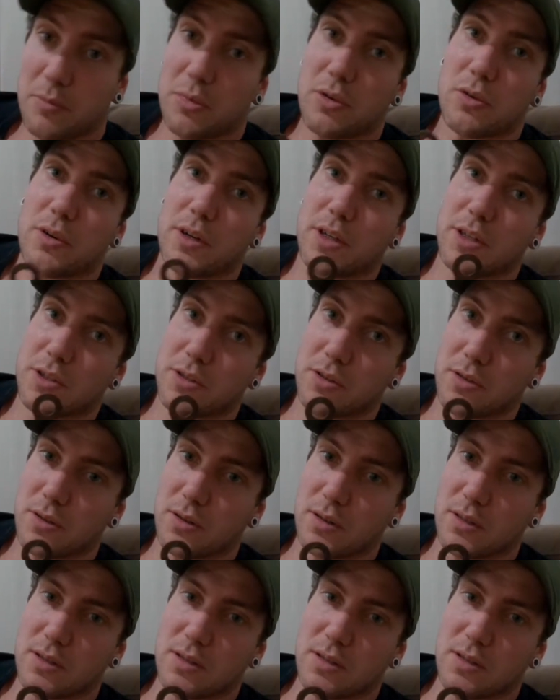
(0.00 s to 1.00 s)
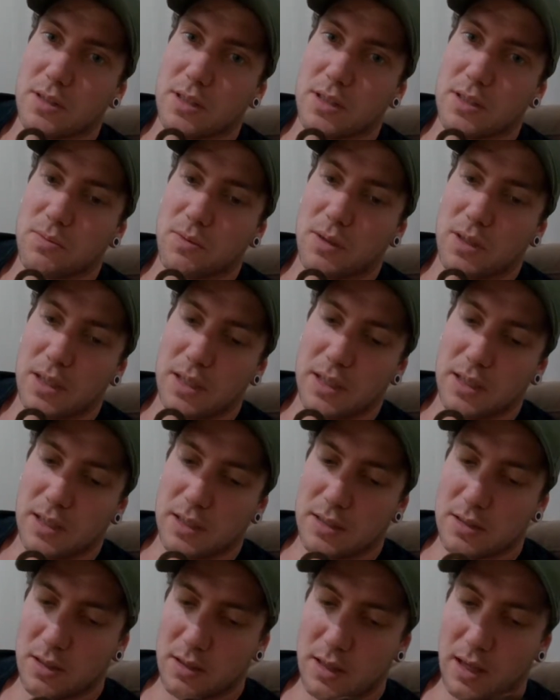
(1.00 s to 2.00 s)
pretty sure it's this one here.
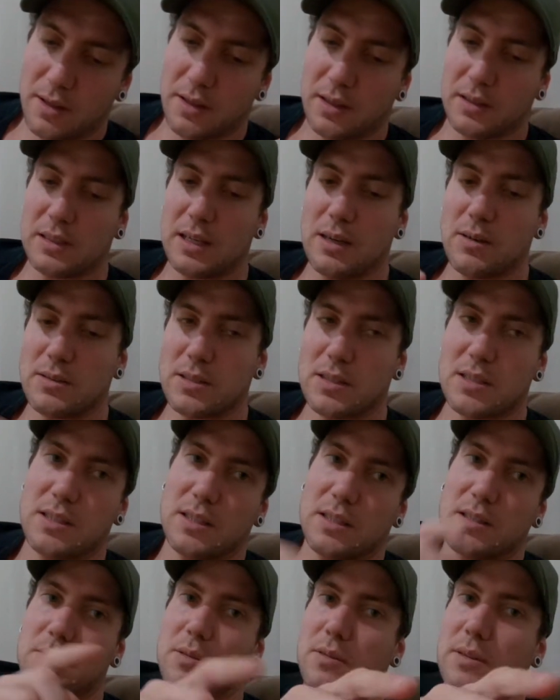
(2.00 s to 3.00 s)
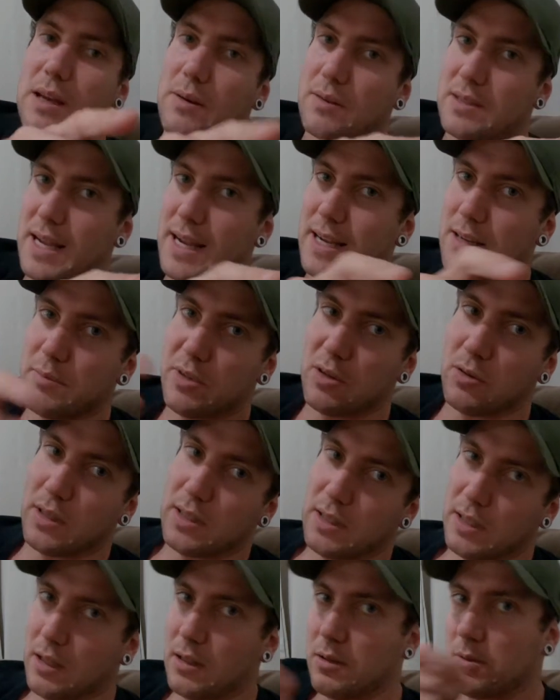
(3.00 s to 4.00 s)
So I think that was a 6mm, that was 8mm, and
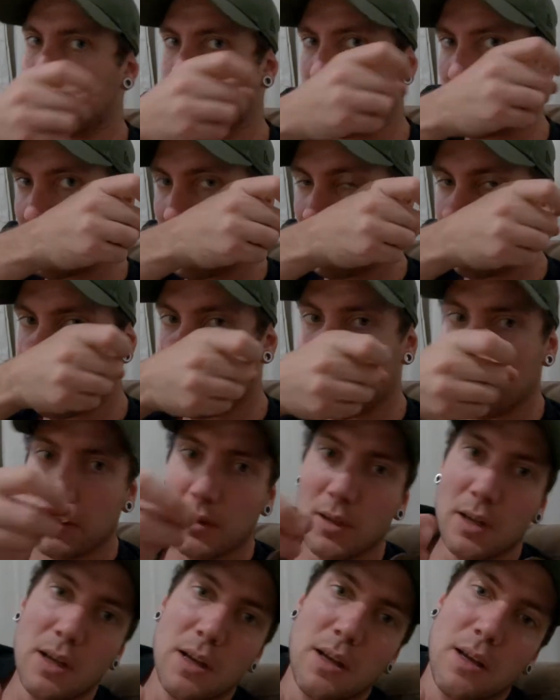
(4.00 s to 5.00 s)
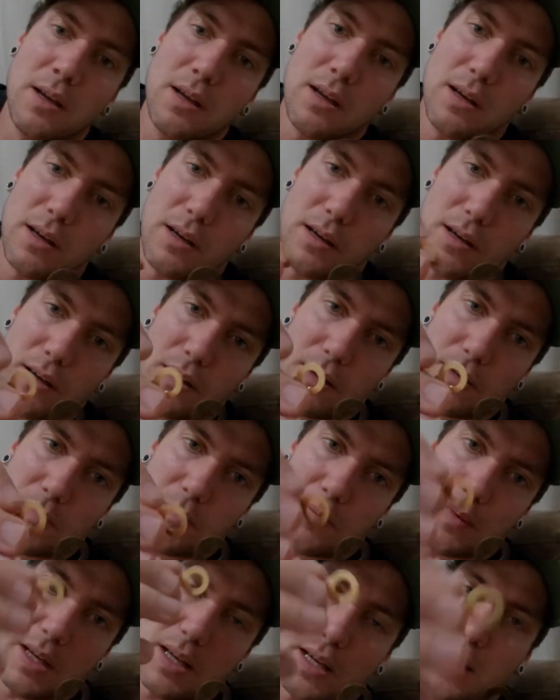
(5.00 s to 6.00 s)
the other was a 10mm.
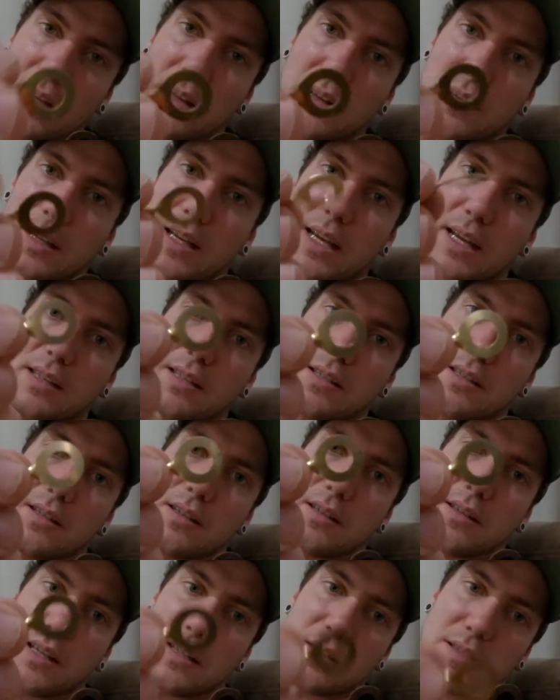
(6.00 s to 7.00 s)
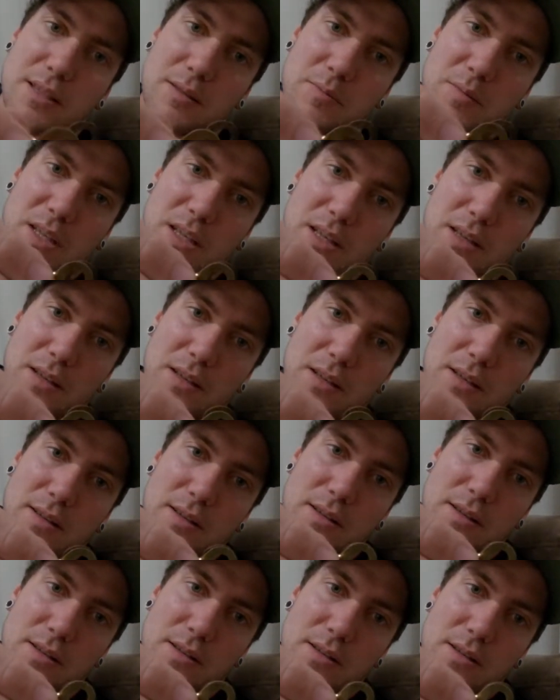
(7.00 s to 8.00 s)
And yes, that's him there.
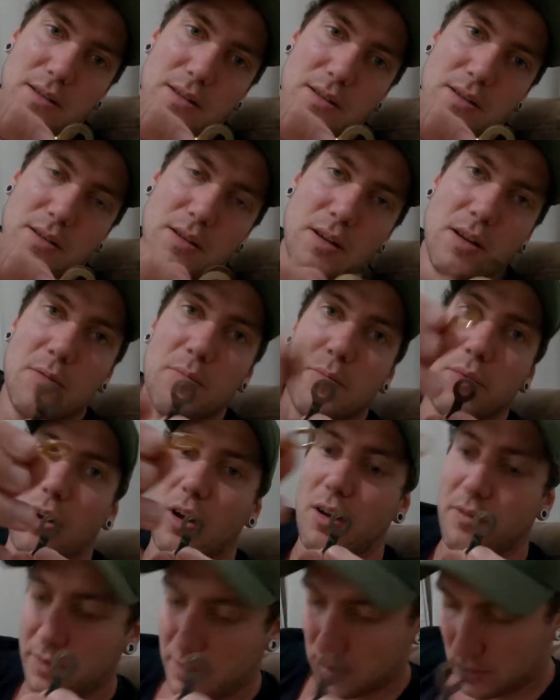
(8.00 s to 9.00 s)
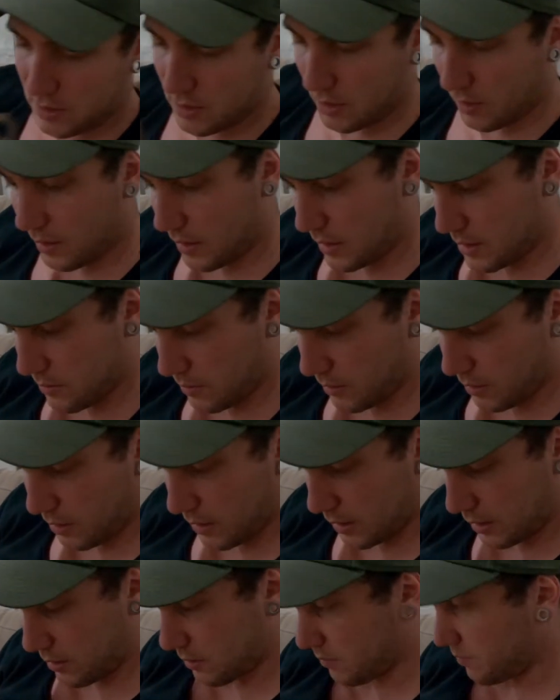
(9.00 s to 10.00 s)
Perfect. So these were
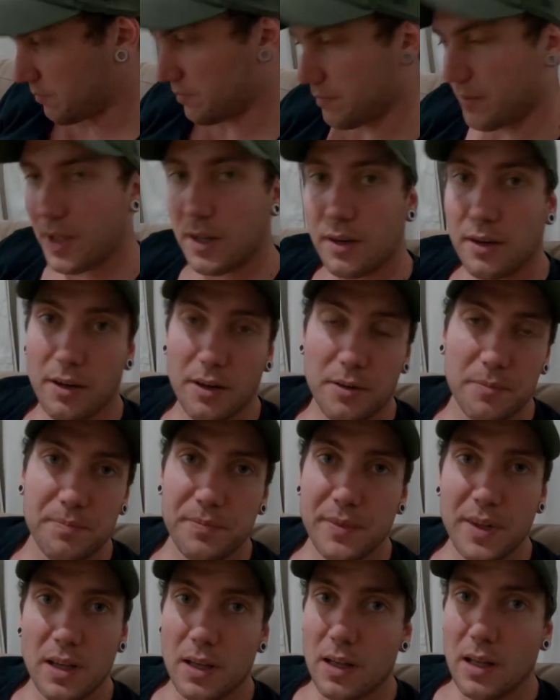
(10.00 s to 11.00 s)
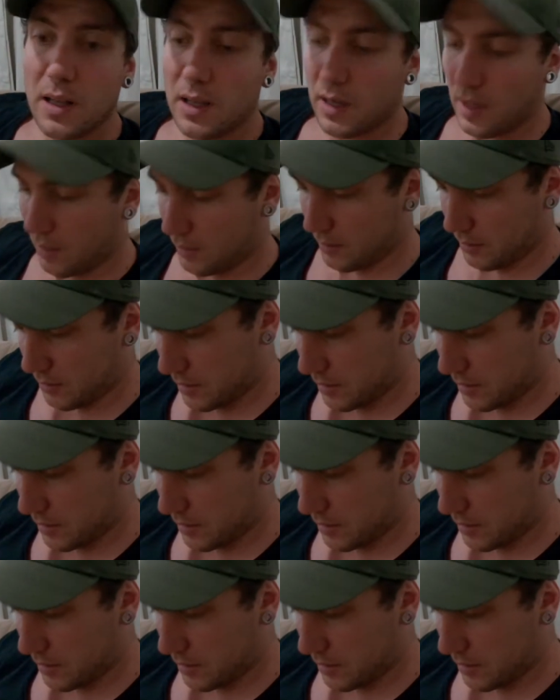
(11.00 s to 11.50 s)
like, I don't know, under